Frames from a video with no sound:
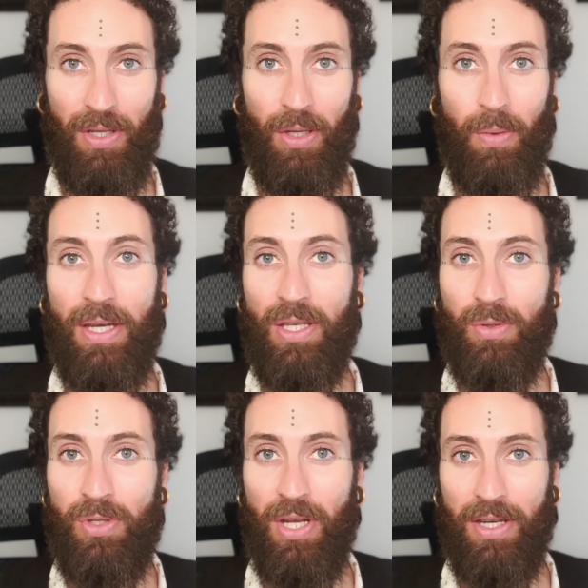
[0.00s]
you and
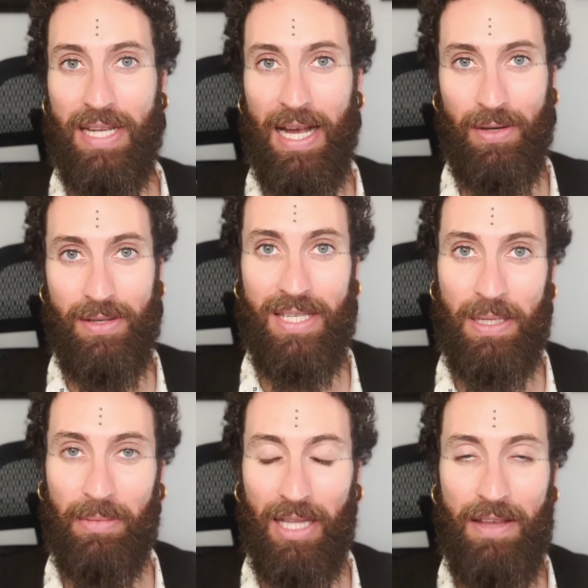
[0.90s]
you shut down and
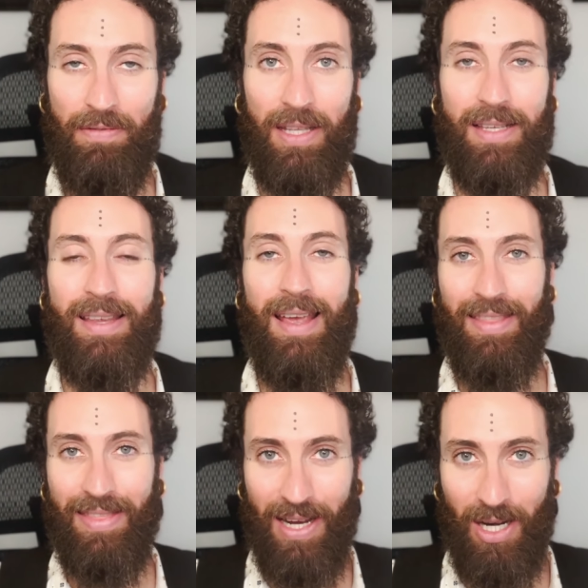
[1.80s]
seem lifeless,
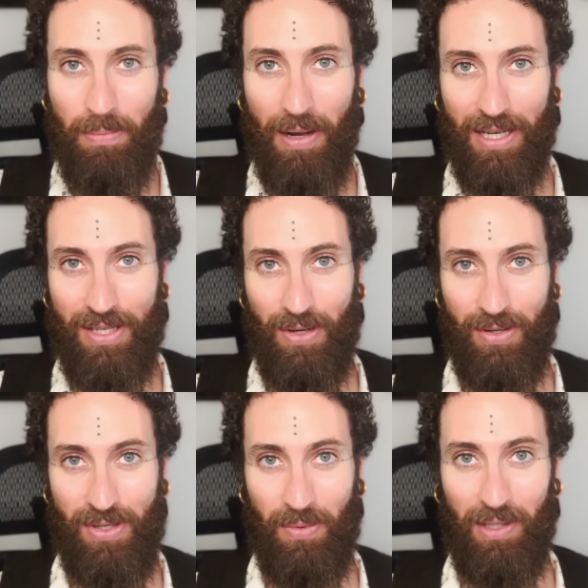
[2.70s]
their body
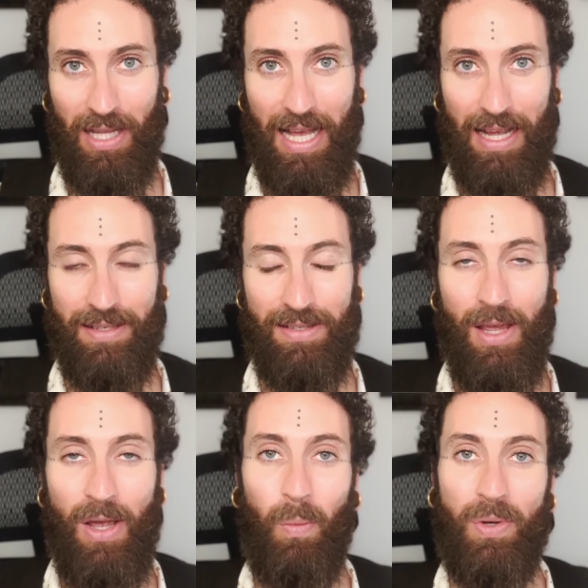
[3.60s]
starts to relax,
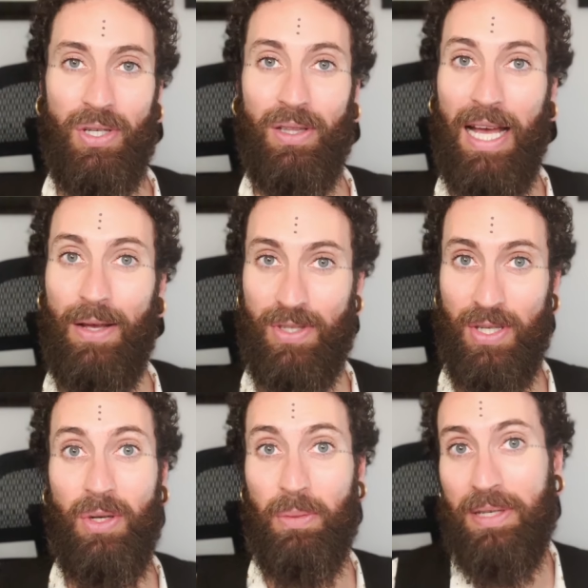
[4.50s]
which allows
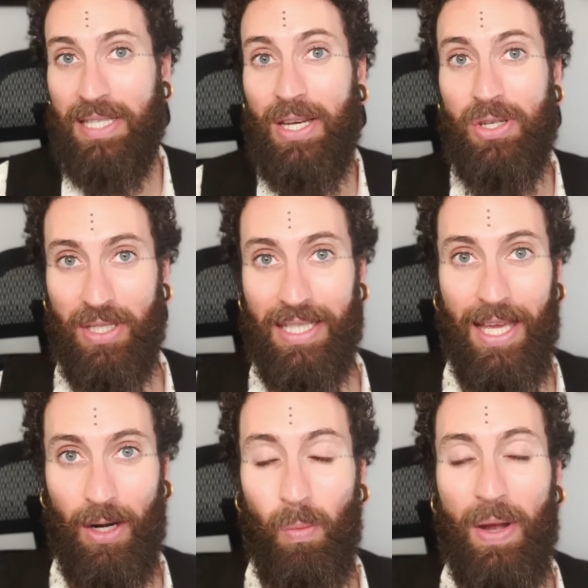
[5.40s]
you to potentially
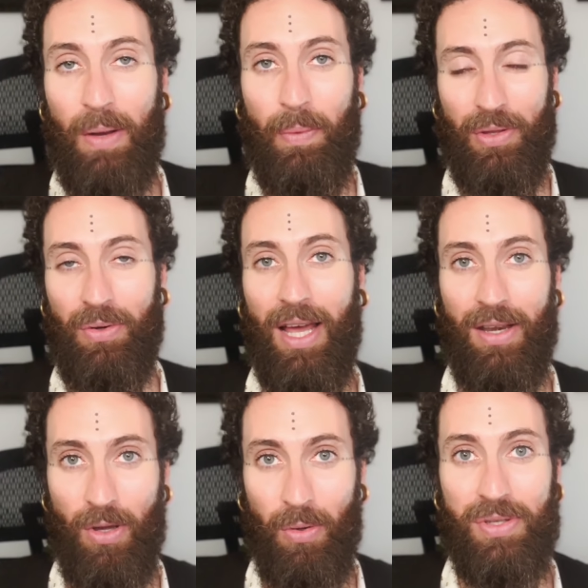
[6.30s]
get away when they're
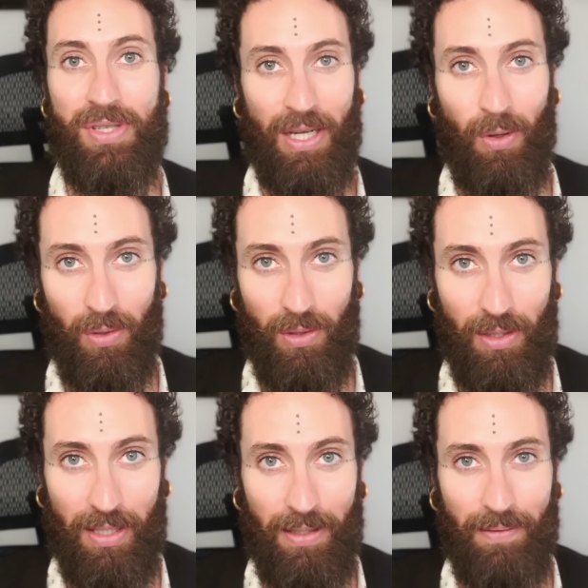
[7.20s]
not noticing or
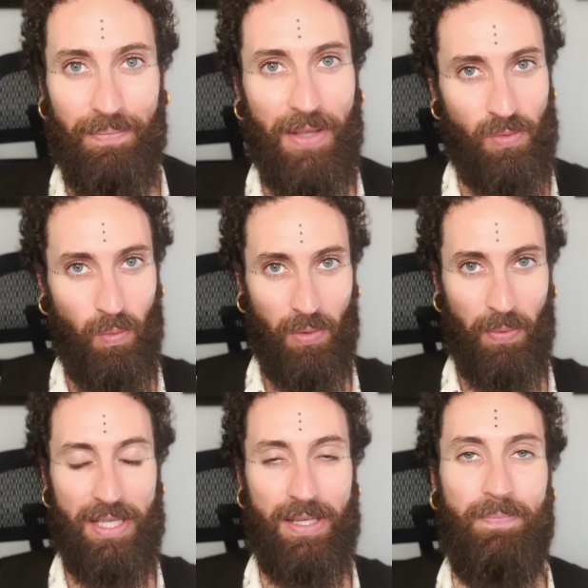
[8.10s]
looking. That's one
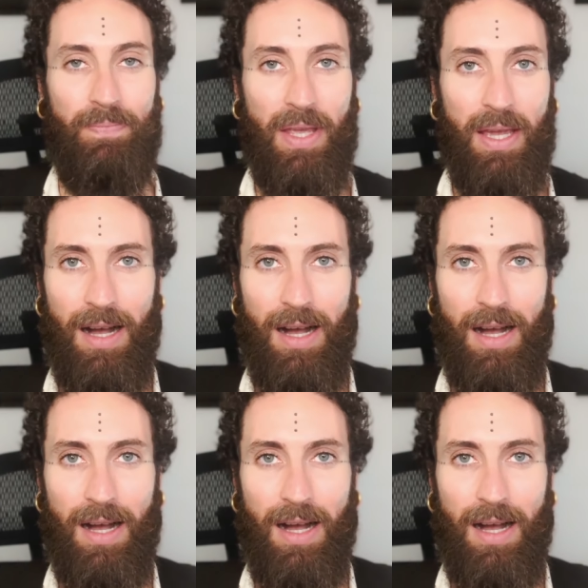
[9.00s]
reason.